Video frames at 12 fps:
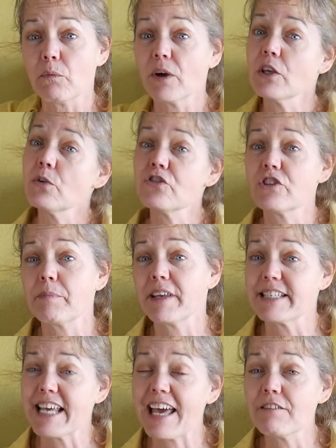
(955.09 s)
What used to be
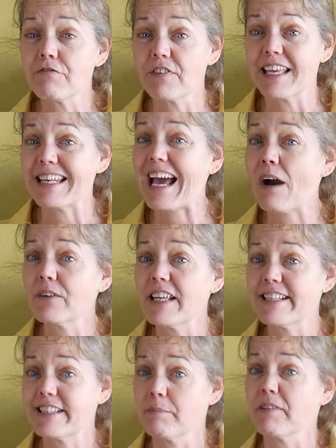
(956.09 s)
10 feet now
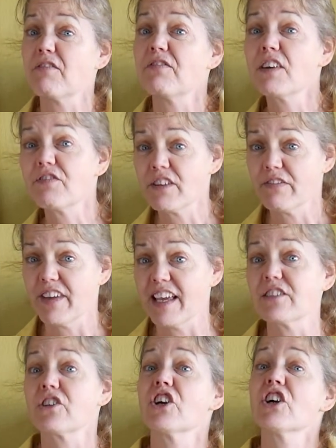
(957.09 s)
needs to be 50
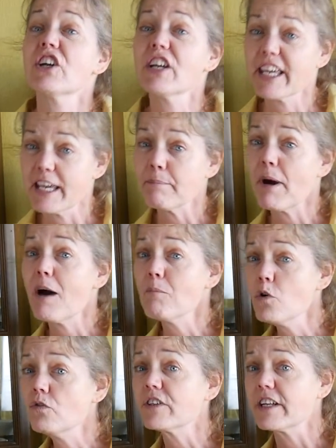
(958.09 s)
feet. So you're going to keep on
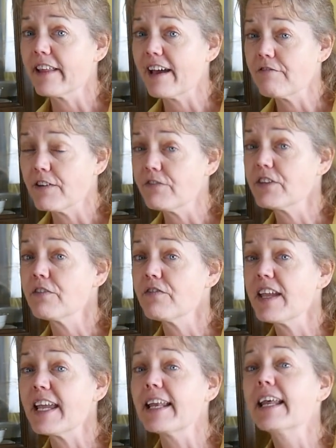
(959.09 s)
moving to that 50
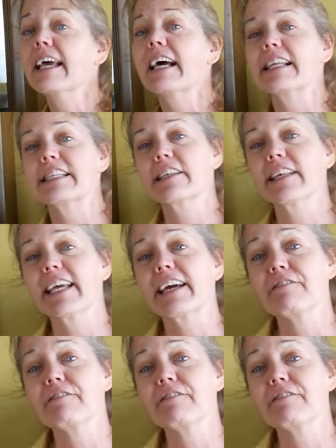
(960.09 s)
feet until he can